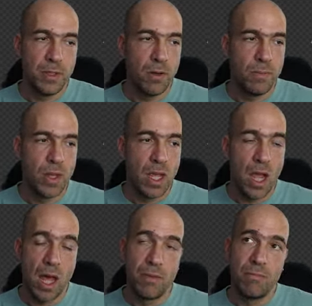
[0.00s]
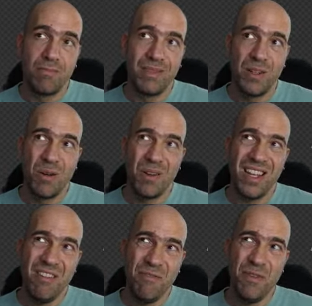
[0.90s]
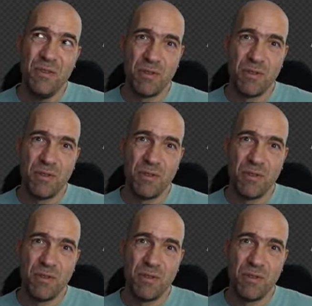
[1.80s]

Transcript: you know and you know if